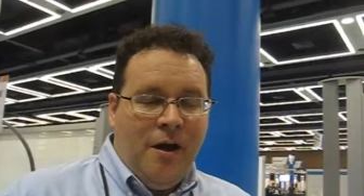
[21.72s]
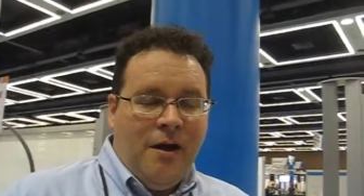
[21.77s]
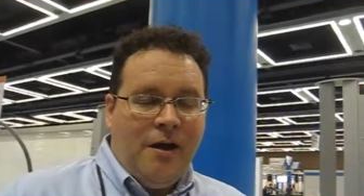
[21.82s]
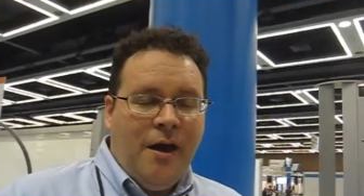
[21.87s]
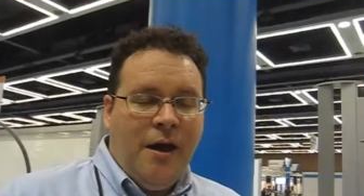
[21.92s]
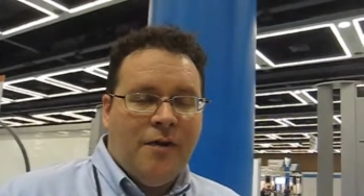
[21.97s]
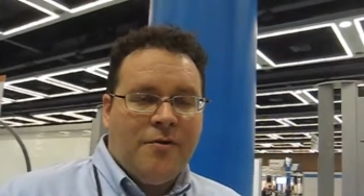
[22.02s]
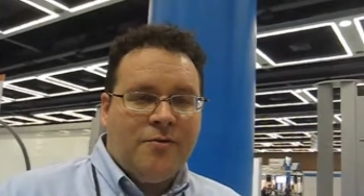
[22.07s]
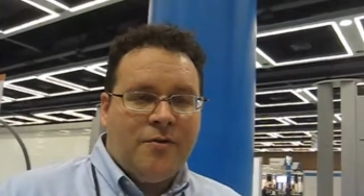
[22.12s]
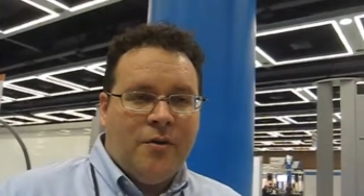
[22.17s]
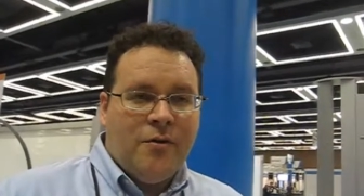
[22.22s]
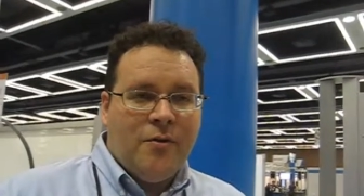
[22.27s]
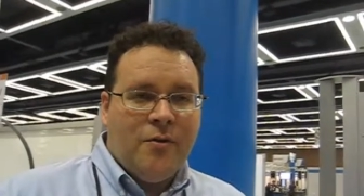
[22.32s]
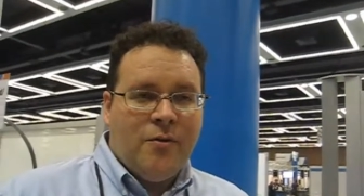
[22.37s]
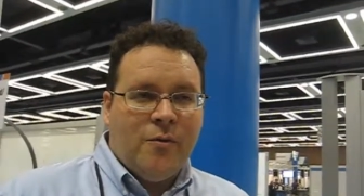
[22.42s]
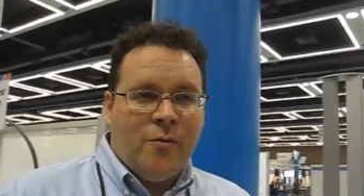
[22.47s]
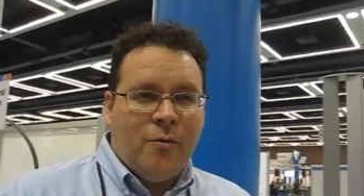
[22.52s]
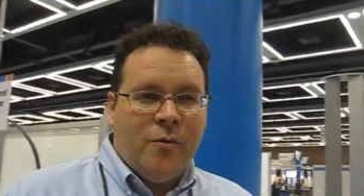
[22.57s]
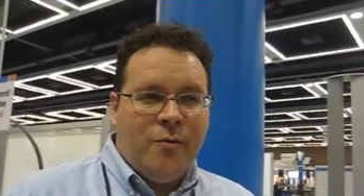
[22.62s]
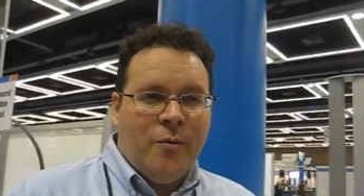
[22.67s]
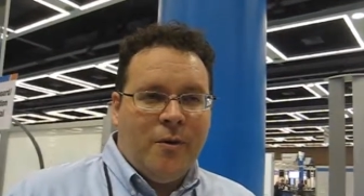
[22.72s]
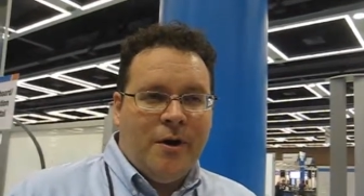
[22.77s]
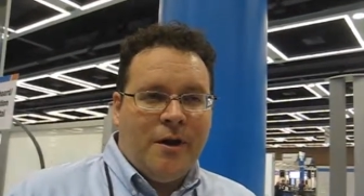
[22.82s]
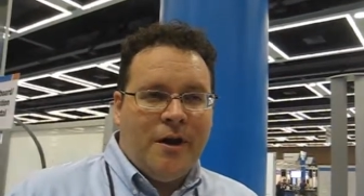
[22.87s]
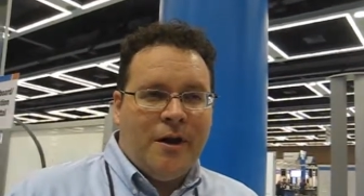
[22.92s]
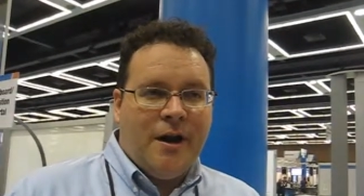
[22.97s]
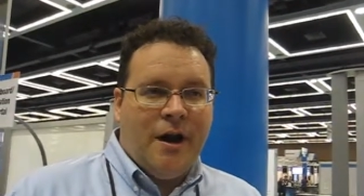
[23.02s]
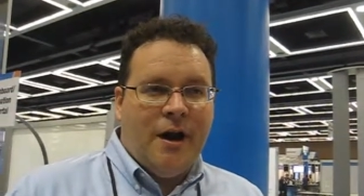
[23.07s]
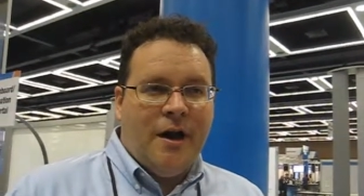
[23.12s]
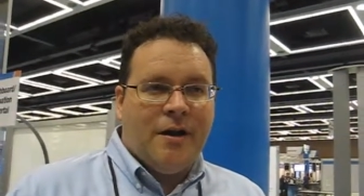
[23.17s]
Yeah, so we're
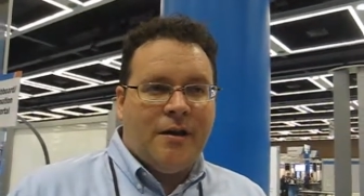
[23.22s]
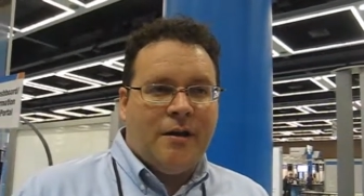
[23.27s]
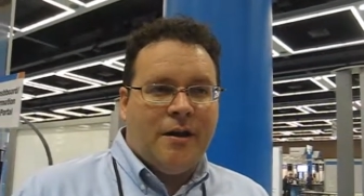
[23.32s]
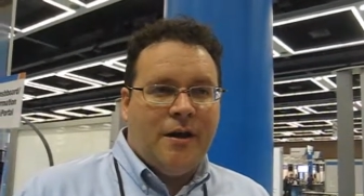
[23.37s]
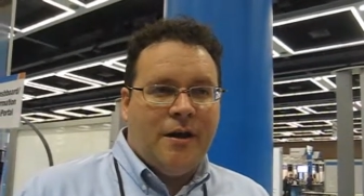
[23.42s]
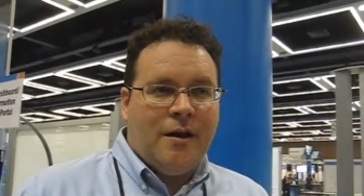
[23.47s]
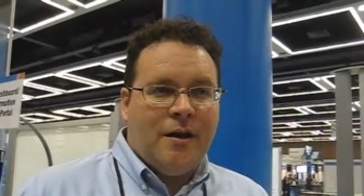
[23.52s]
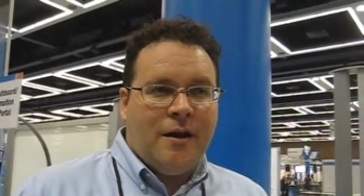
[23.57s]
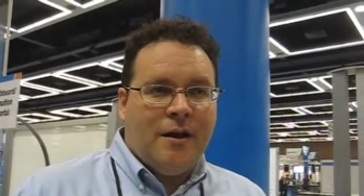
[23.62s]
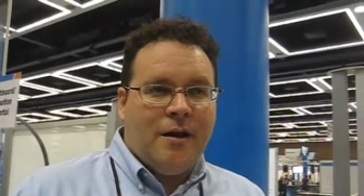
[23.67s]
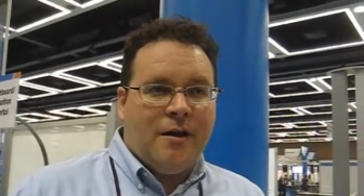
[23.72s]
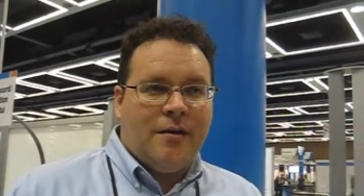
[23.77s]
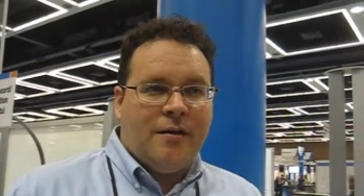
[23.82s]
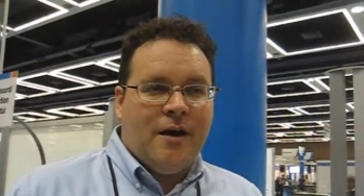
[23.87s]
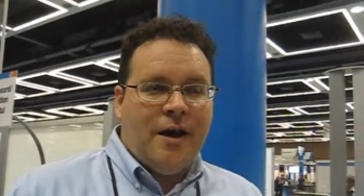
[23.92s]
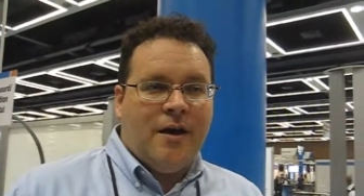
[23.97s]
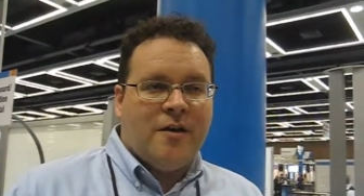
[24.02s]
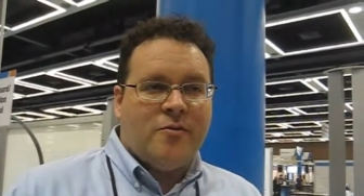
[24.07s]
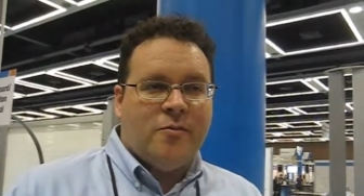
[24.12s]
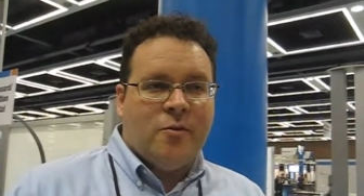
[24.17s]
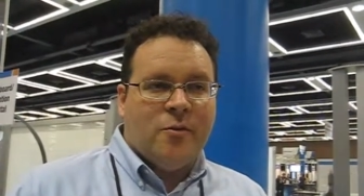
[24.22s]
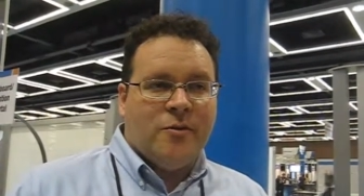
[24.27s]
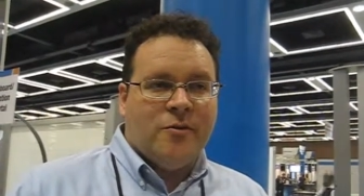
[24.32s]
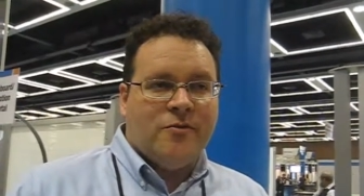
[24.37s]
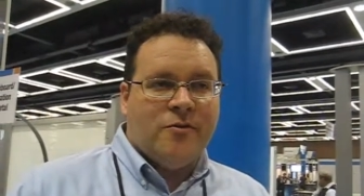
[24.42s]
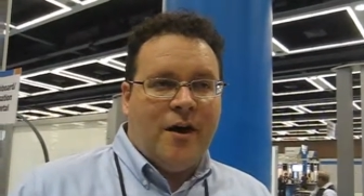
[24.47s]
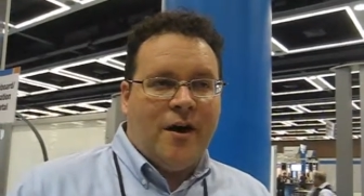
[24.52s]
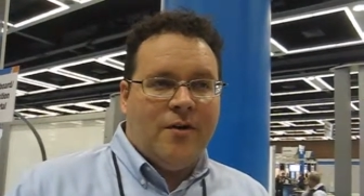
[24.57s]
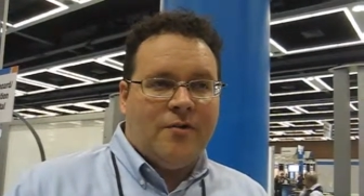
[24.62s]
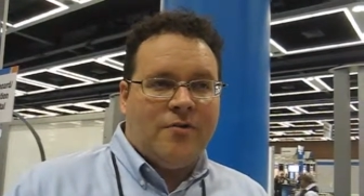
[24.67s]
working on getting
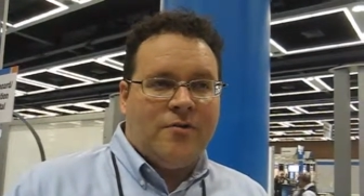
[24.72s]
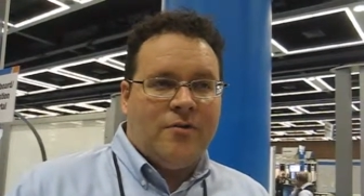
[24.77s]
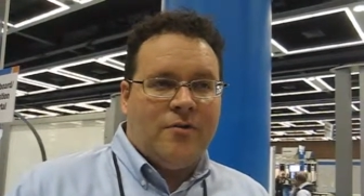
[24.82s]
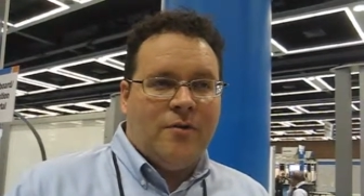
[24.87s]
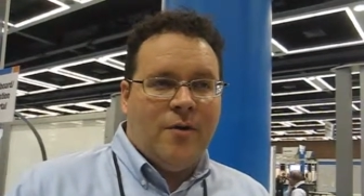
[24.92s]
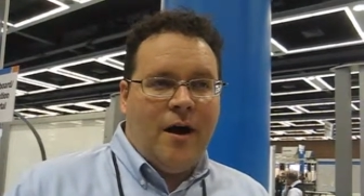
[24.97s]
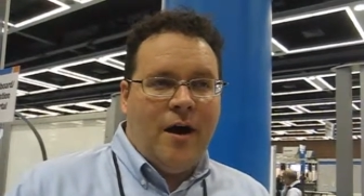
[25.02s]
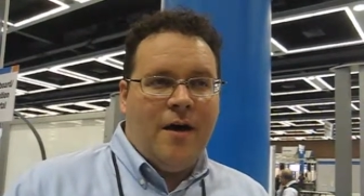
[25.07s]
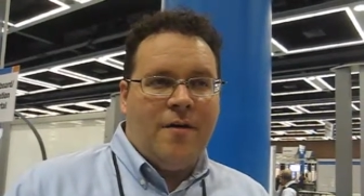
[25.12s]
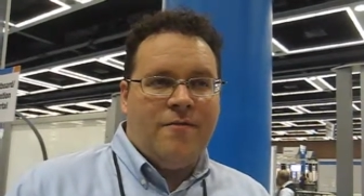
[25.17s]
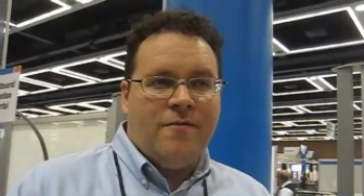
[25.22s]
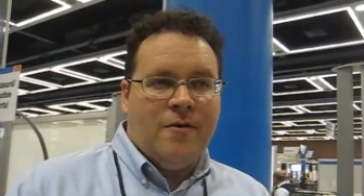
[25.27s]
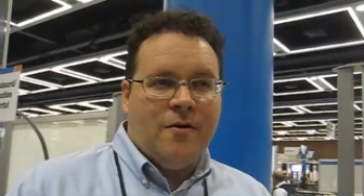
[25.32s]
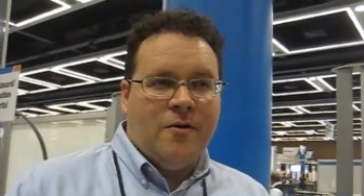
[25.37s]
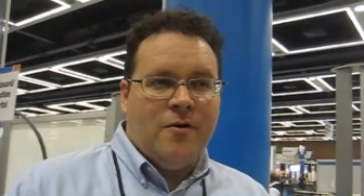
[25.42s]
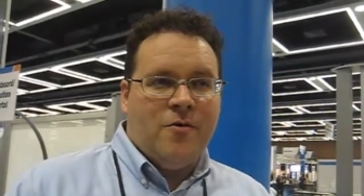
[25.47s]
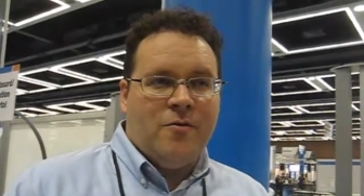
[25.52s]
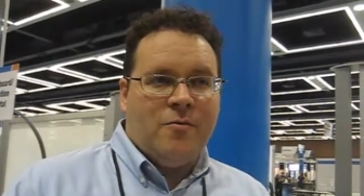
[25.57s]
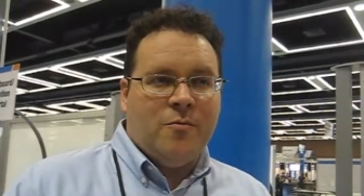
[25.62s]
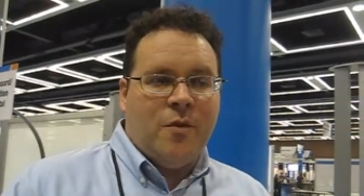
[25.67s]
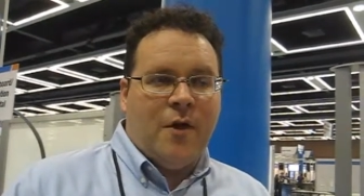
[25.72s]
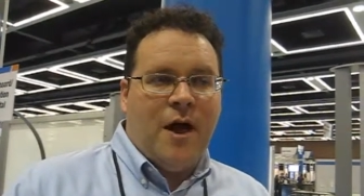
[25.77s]
dashboards out to iPhone,